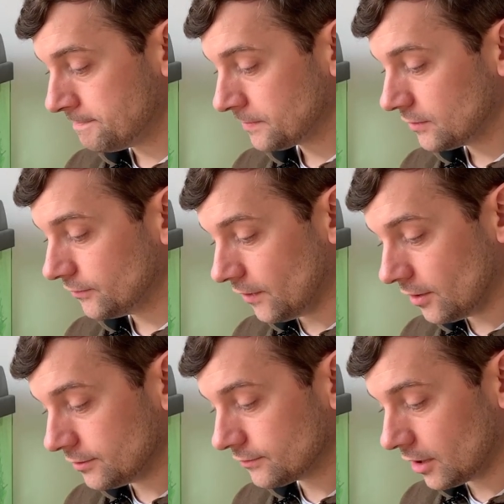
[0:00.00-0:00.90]

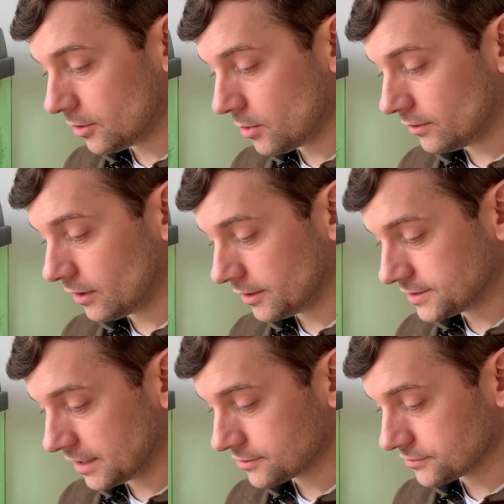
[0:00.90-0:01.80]
5 glow light
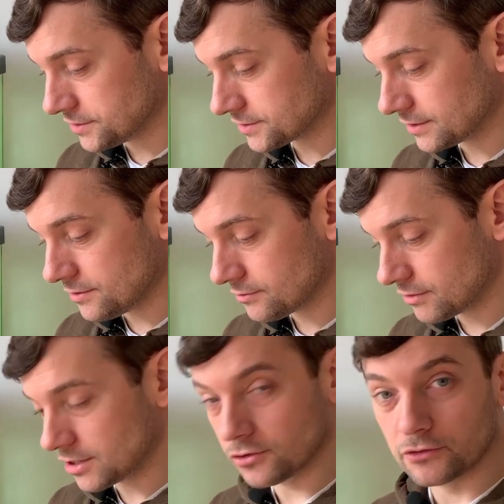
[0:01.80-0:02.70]
tetras, and
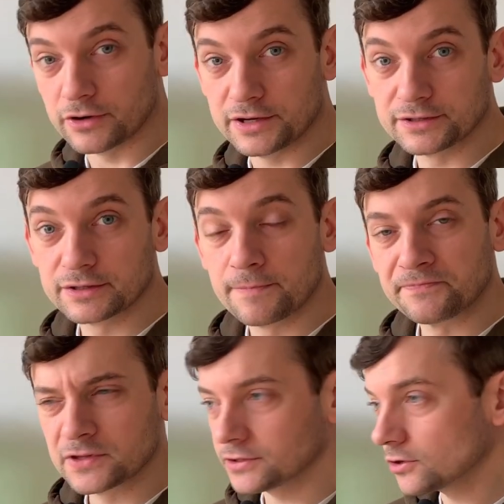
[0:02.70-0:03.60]
3 cories.
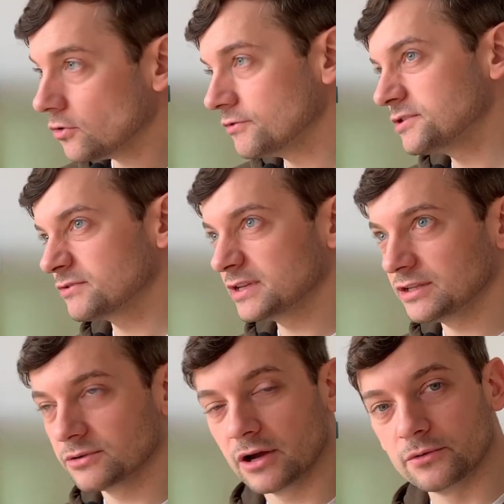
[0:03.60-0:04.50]
So cories, really,
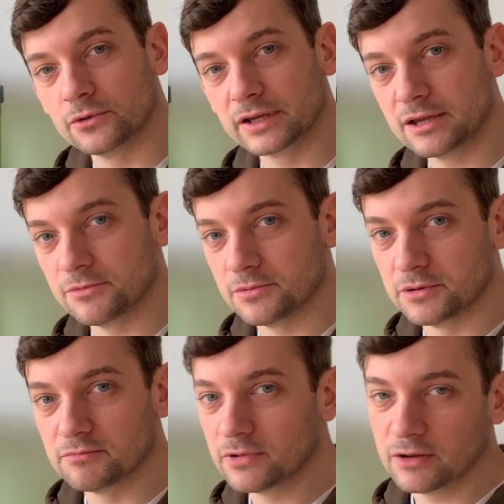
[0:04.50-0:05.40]
you kind of want to keep them
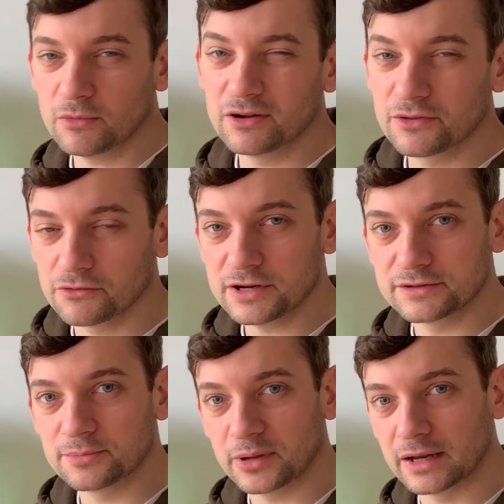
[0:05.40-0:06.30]
in. Well,
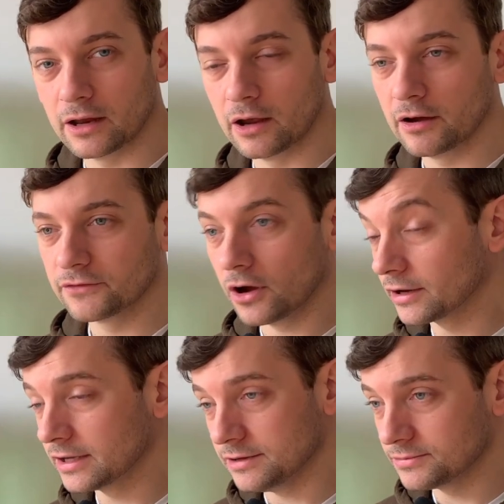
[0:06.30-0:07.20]
3's a bit low. I
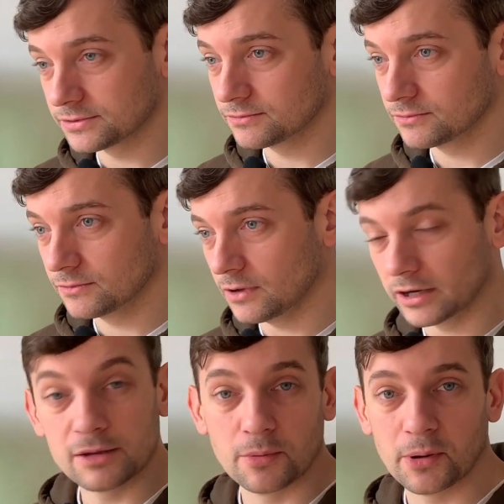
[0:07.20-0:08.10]
keep
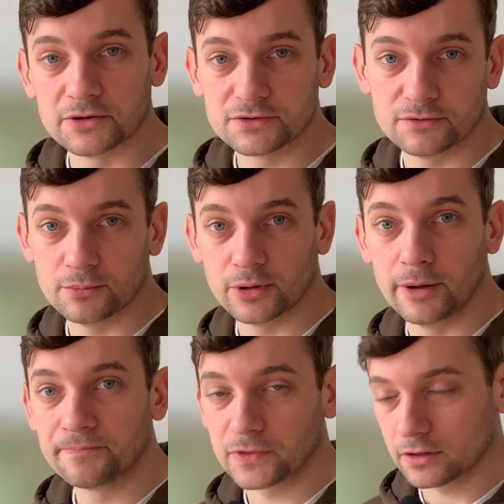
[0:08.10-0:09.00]
a bunch of them,
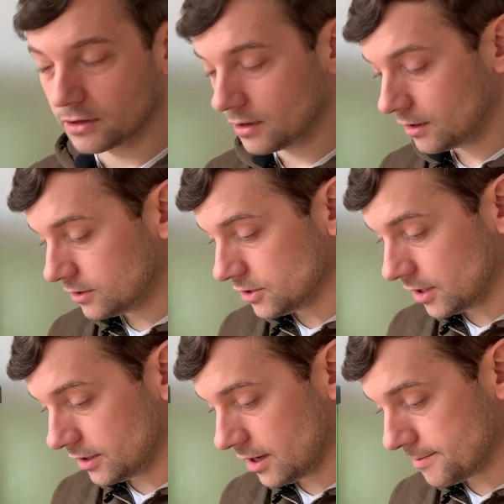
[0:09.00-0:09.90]
but you
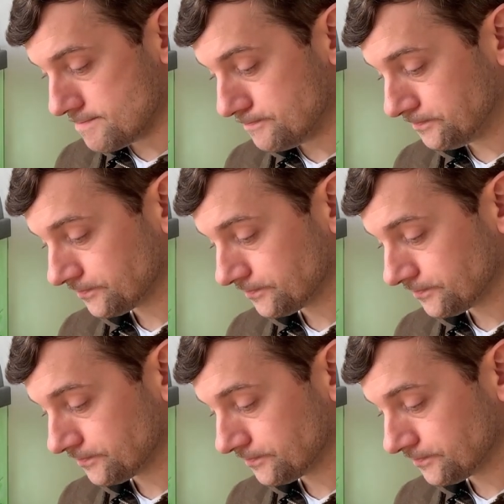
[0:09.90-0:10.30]
know,